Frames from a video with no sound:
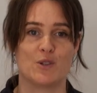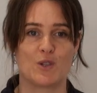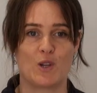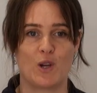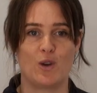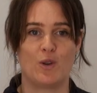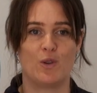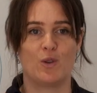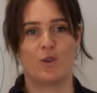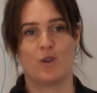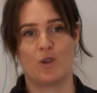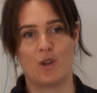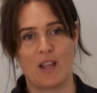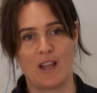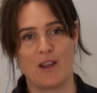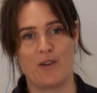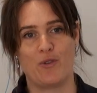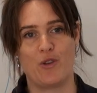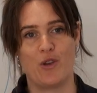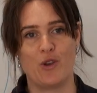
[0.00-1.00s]
So
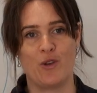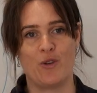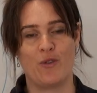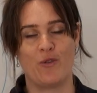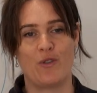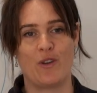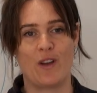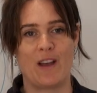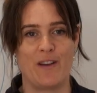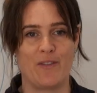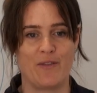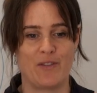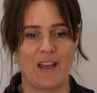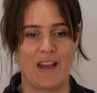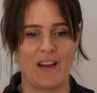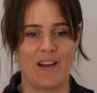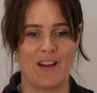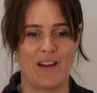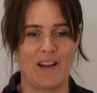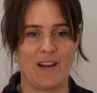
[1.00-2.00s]
if
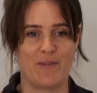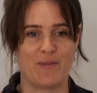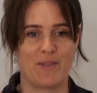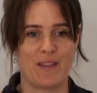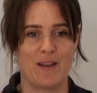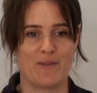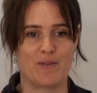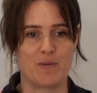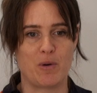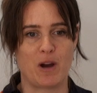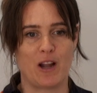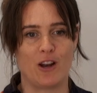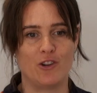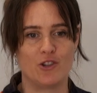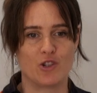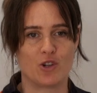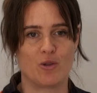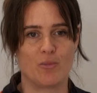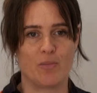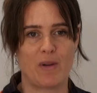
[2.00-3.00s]
the
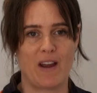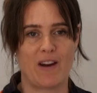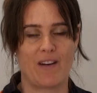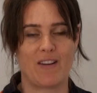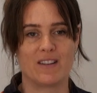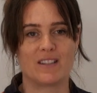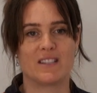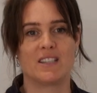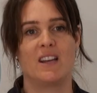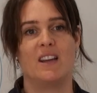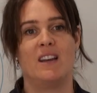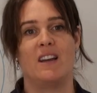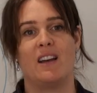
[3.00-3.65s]
biological parents